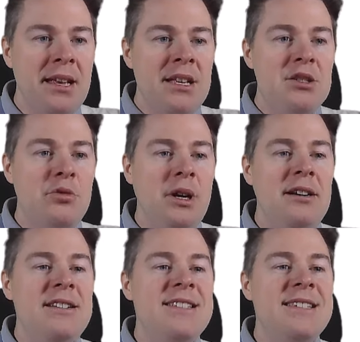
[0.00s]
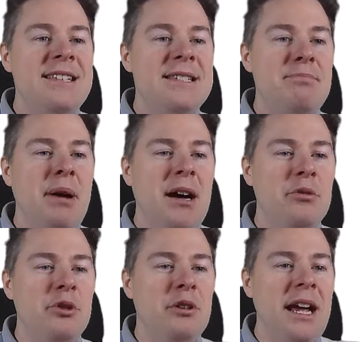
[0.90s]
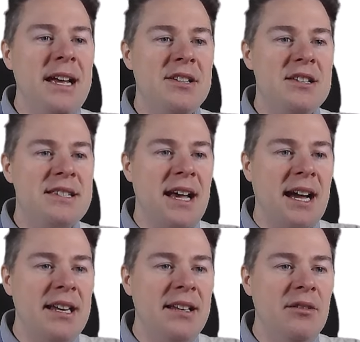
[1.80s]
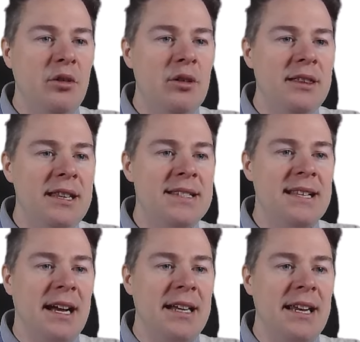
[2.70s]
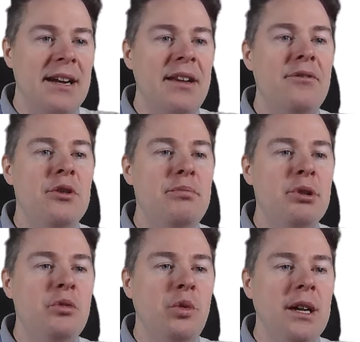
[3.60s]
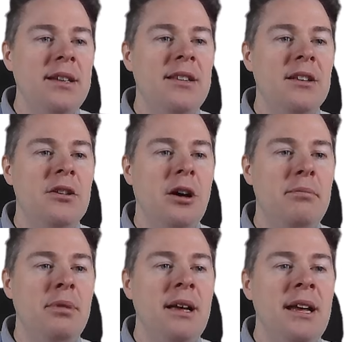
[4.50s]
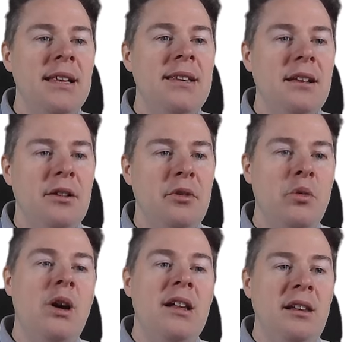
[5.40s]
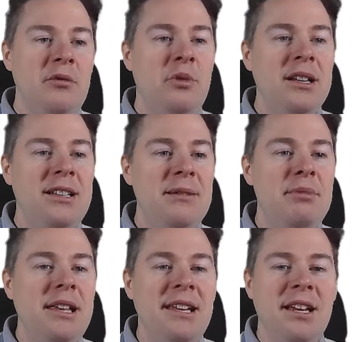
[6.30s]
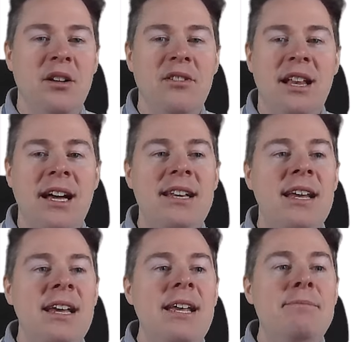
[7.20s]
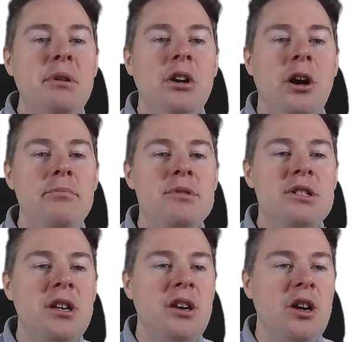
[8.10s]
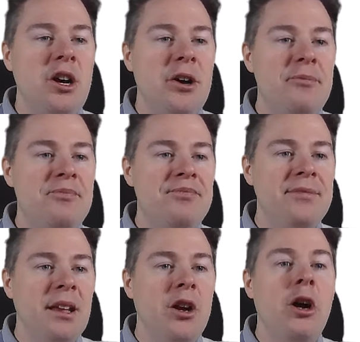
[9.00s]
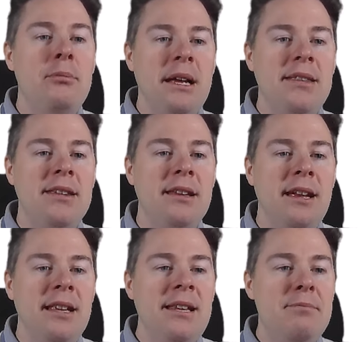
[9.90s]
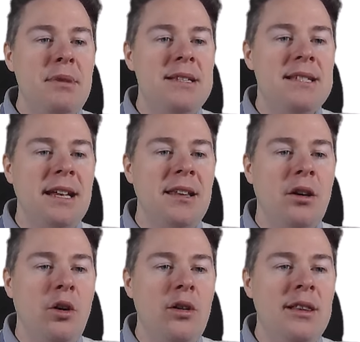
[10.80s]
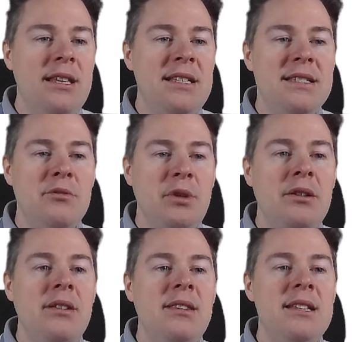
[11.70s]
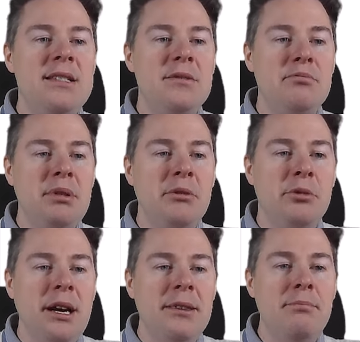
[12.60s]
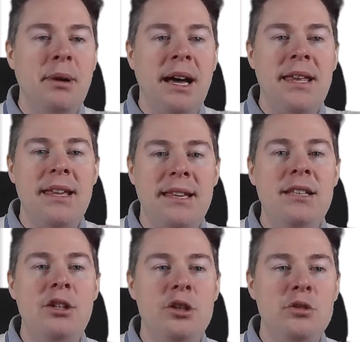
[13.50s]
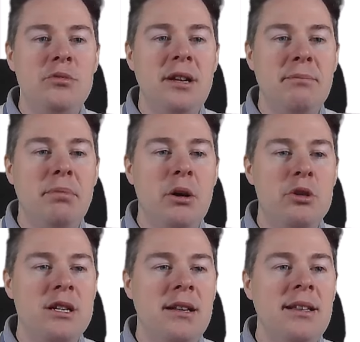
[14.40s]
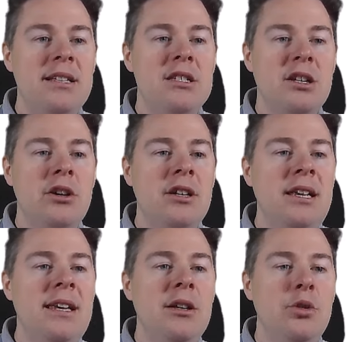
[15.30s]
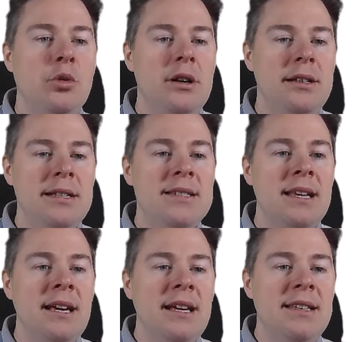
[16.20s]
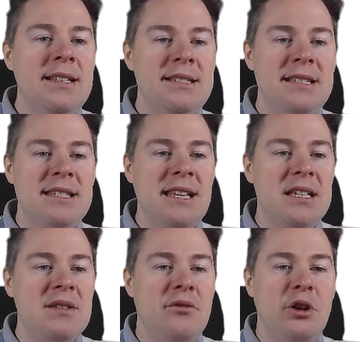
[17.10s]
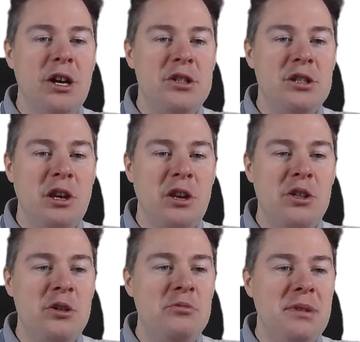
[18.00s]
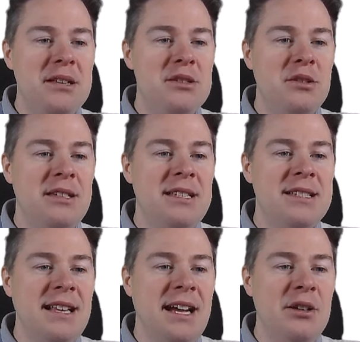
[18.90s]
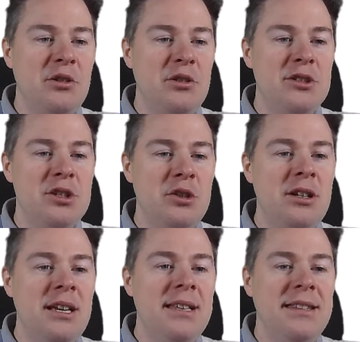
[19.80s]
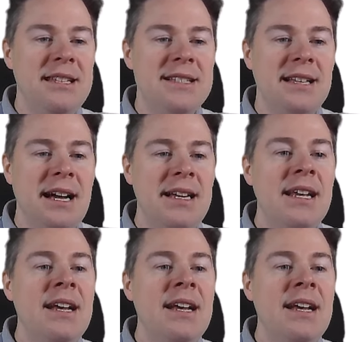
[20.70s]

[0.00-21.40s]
So where is this pound or hash sign, all this sign here, if you put one in the top, well, one in the beginning of line, it becomes comment. That means that all this, when this be run by Intune in PowerShell, it's gonna ignore this. This is just for us humans. So this line also and this line,